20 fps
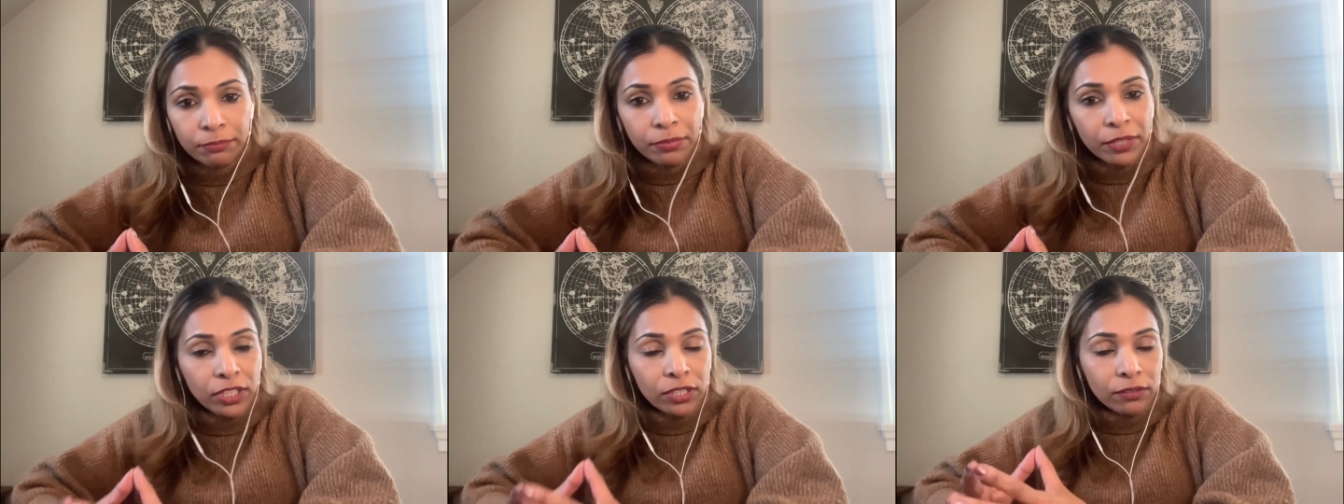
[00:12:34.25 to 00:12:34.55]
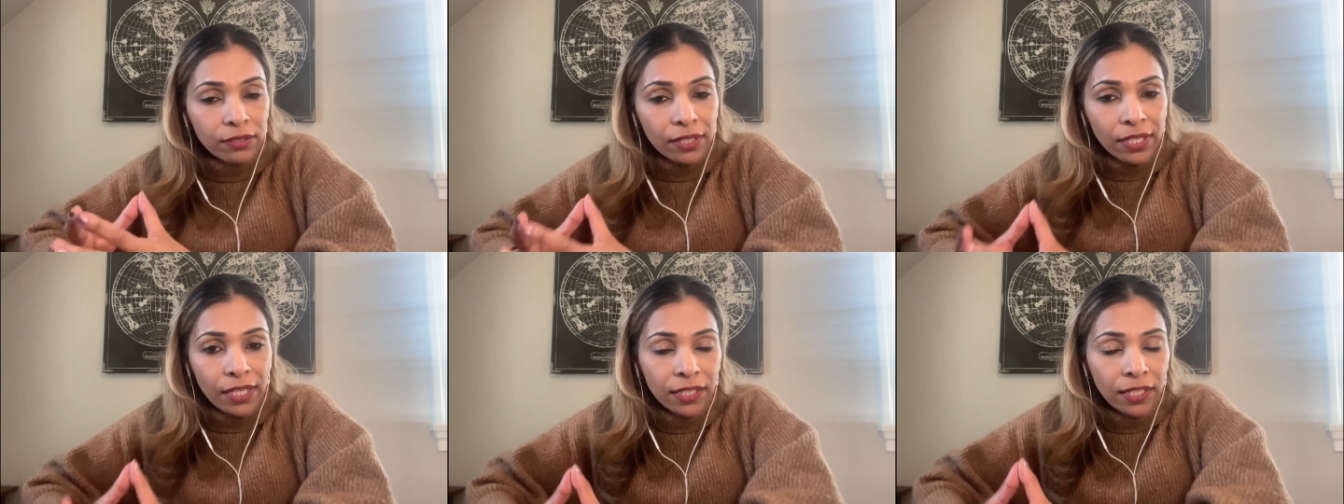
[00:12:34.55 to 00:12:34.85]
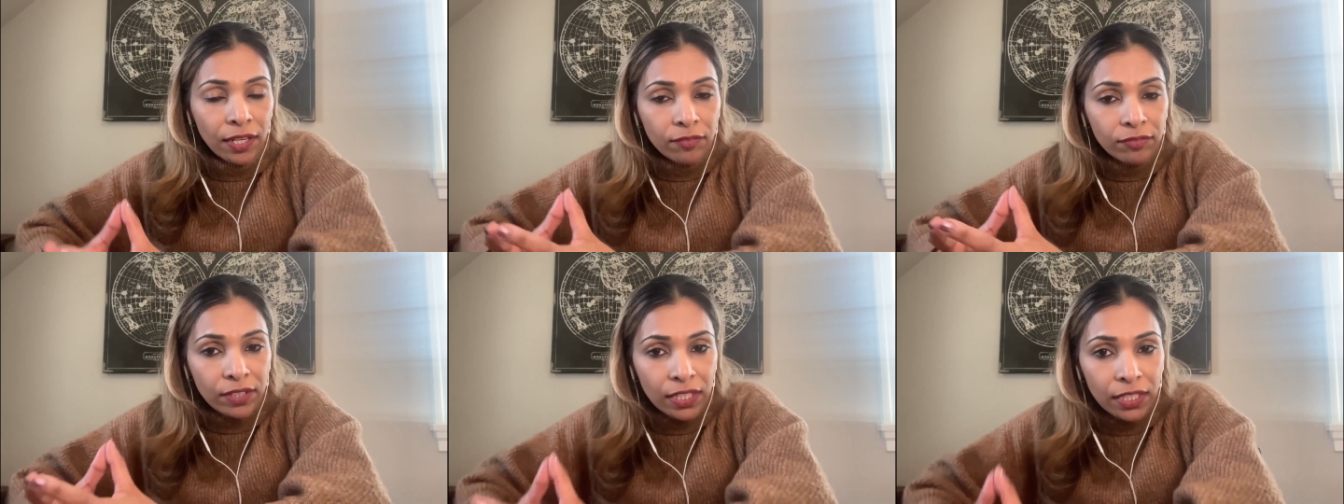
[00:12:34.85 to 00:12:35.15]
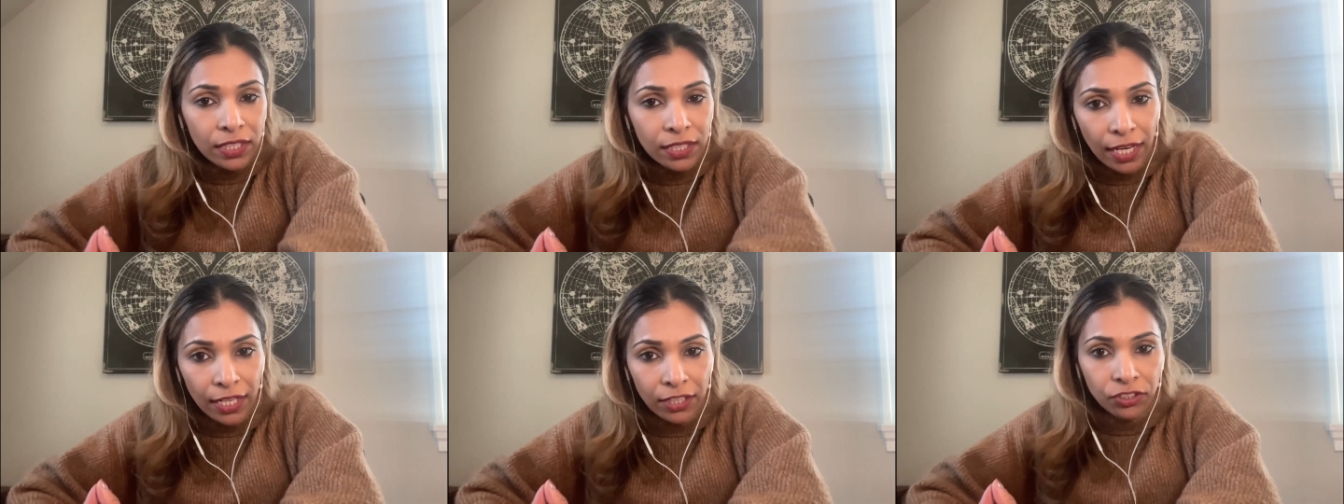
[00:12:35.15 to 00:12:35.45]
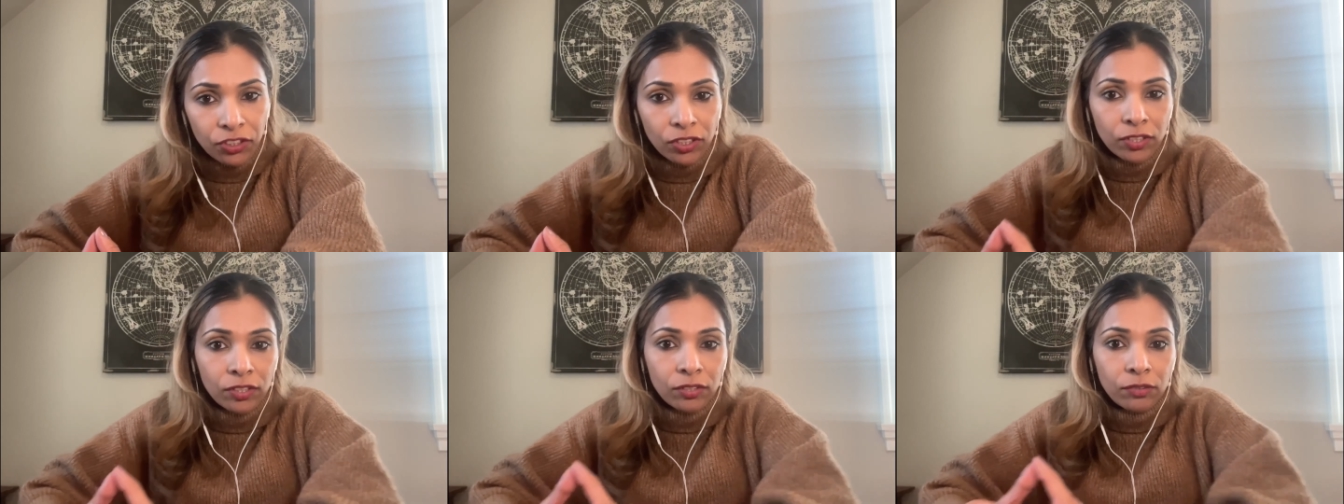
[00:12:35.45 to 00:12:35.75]
but you can't have
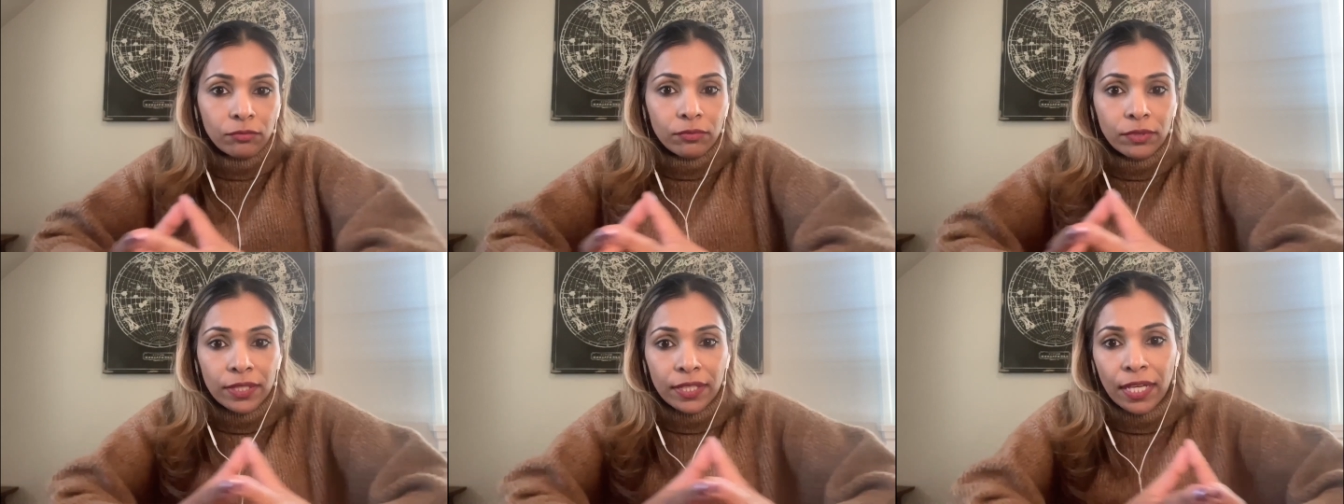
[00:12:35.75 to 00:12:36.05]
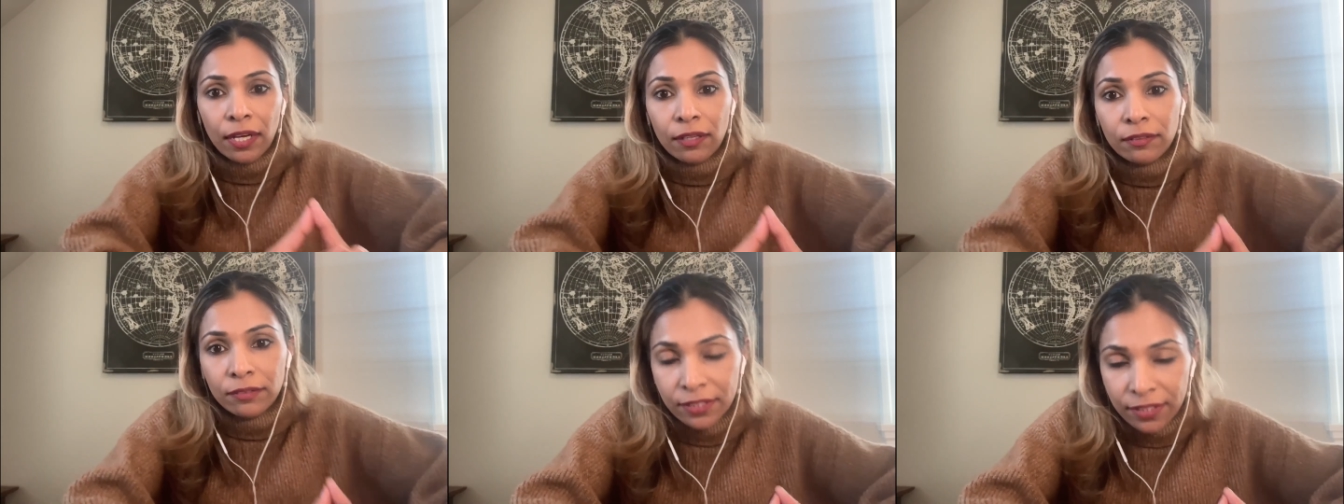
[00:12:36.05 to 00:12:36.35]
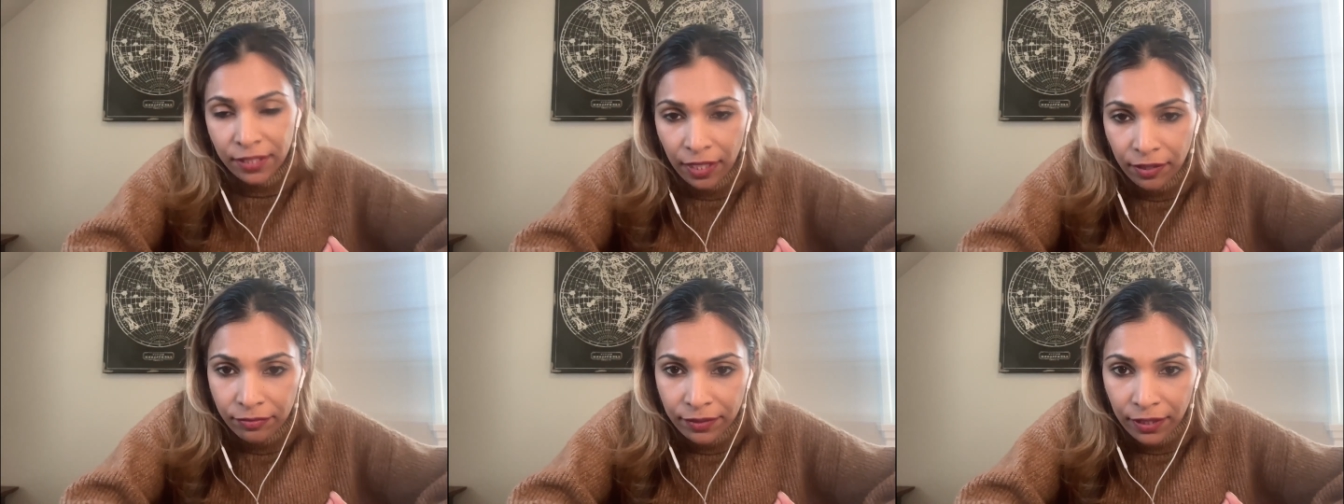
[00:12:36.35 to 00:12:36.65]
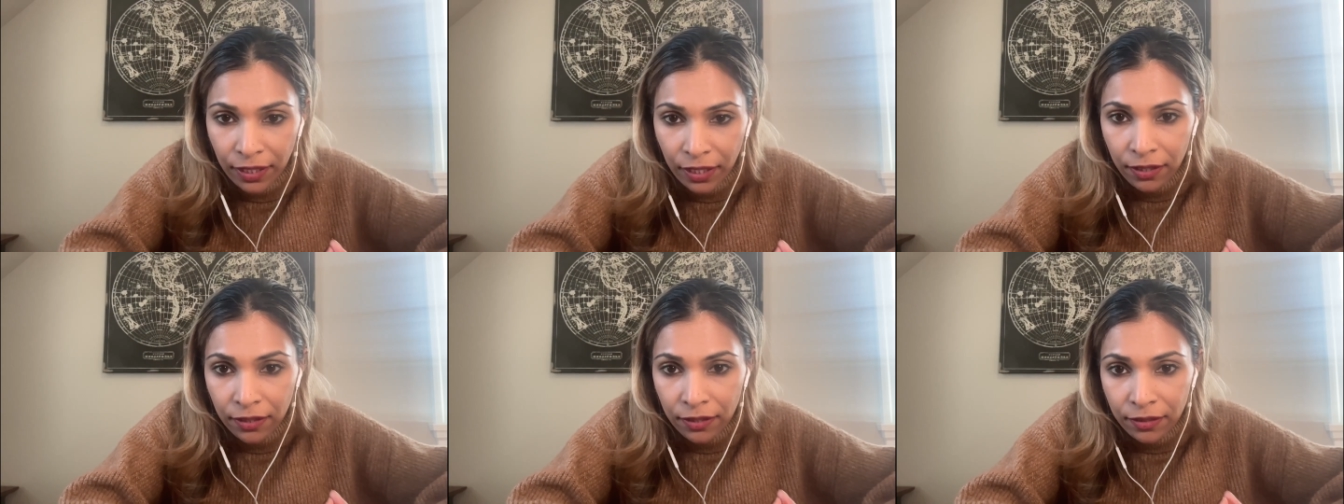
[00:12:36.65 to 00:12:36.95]
connection without safety.